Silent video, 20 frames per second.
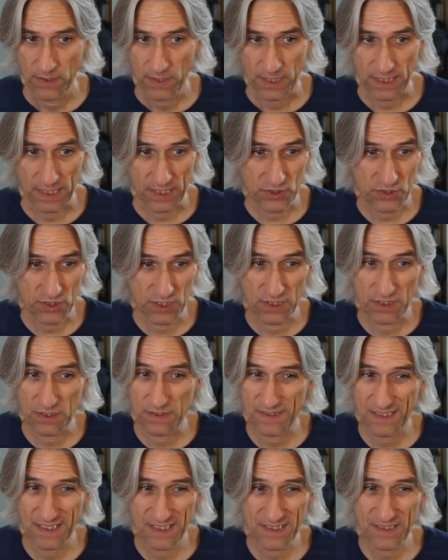And actually,
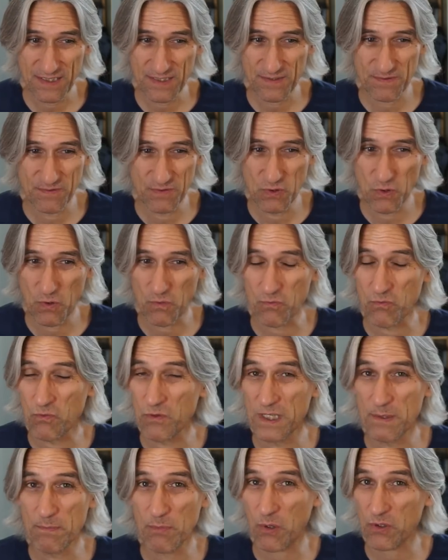it's not
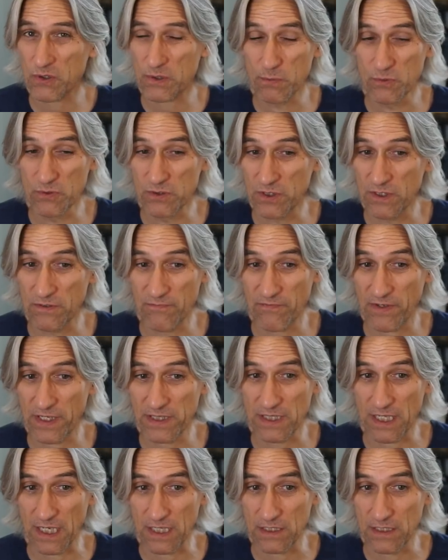really possible to
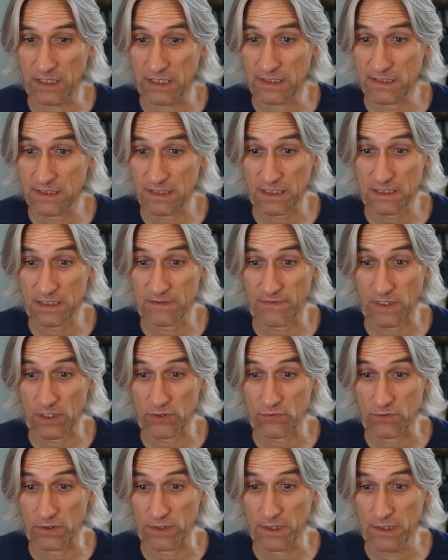defend that knight
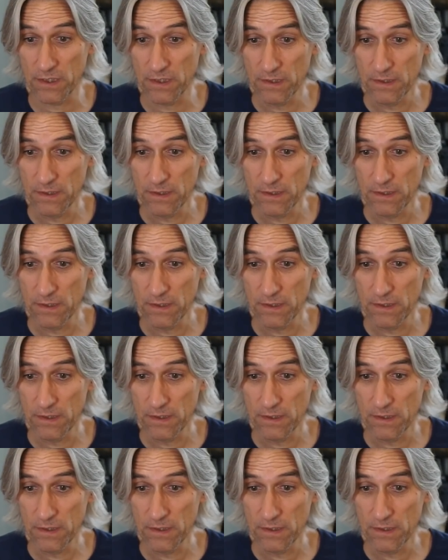satisfactorily.